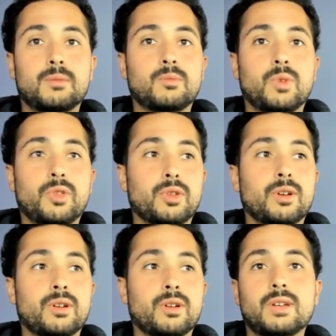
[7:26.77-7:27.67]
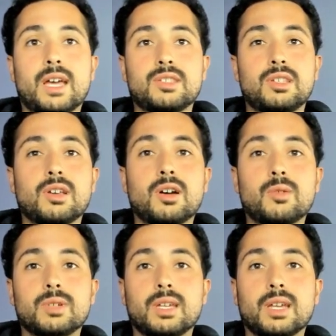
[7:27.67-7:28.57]
with their
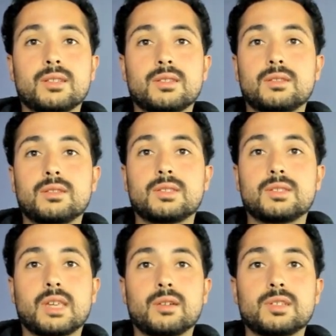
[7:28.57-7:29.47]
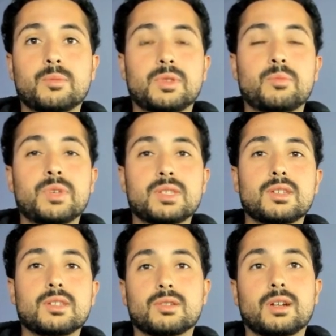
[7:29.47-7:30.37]
SEO and getting scaled up in the
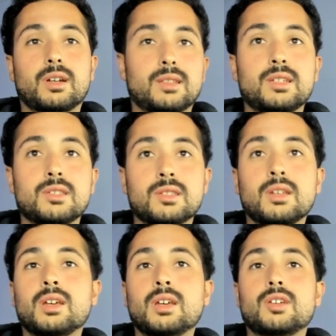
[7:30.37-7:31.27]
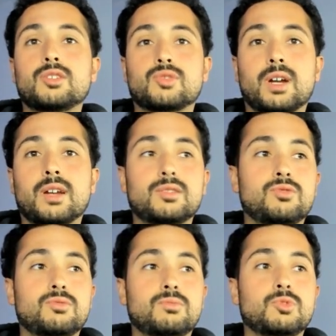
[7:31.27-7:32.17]
business, or at least trying to
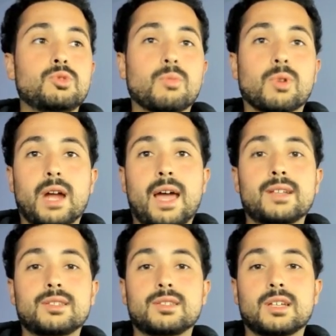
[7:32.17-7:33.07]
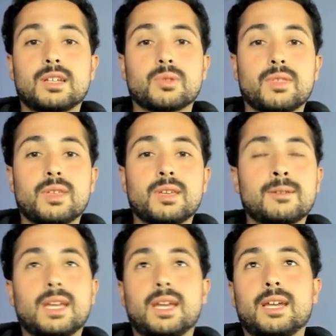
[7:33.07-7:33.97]
do more ads and that sort of
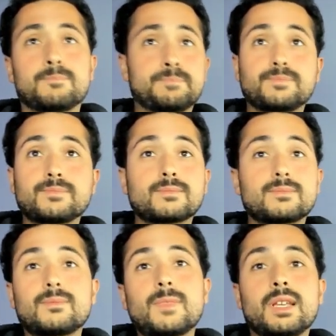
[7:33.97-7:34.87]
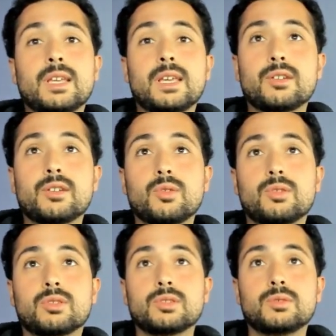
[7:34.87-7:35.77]
thing. And he had no
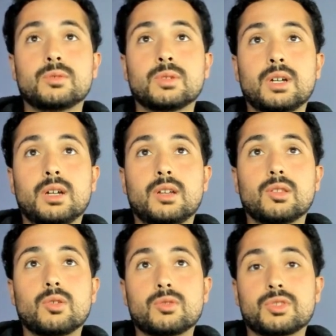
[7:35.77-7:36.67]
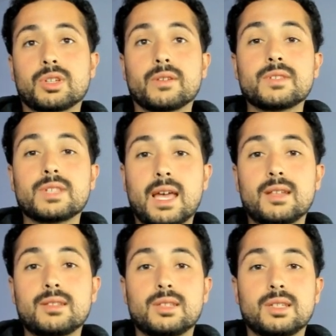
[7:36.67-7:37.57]
clue local service
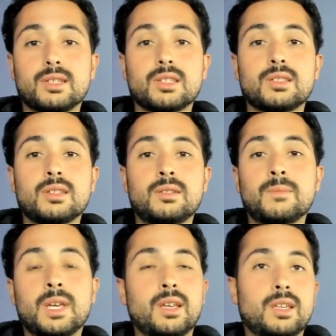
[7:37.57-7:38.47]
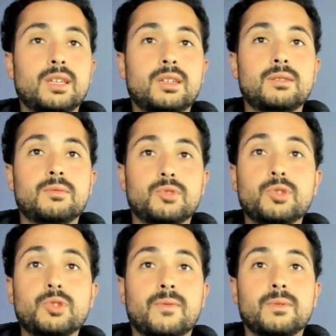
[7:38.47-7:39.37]
ads existed. He
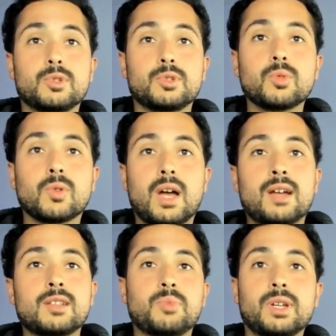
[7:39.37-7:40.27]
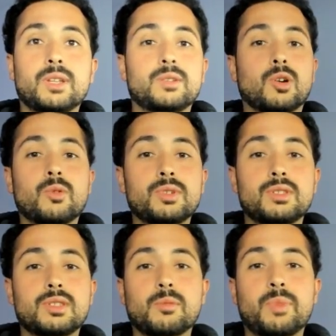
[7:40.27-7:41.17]
knew of Google ads, but it's
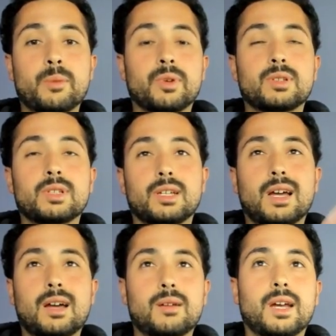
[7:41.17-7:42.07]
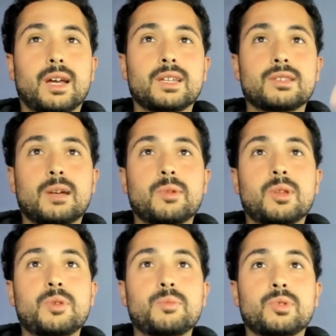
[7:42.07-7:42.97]
always the pay-per-click. I guess not many
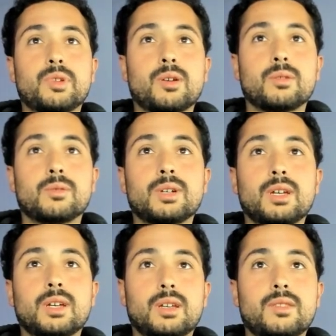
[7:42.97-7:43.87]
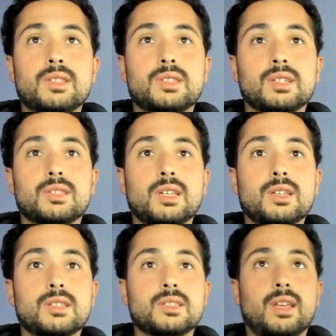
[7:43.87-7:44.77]
people know this
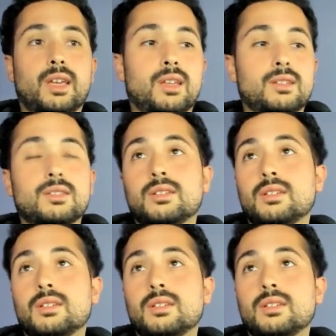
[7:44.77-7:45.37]
exists. And